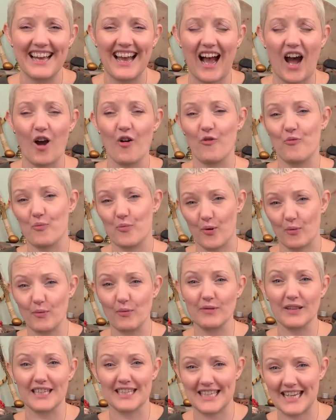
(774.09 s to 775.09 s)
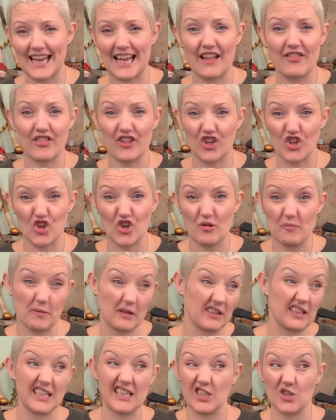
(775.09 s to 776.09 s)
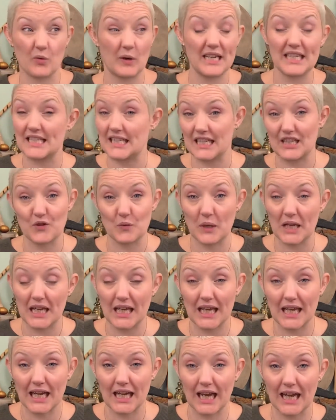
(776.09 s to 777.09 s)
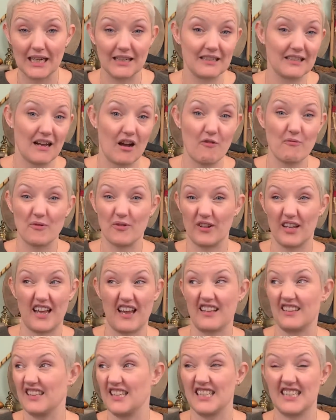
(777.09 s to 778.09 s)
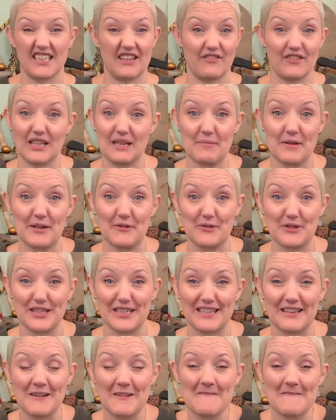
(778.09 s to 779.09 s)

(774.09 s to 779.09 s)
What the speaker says: I'll probably say it in the group at least twice this week, and I'll probably get at least 7 emails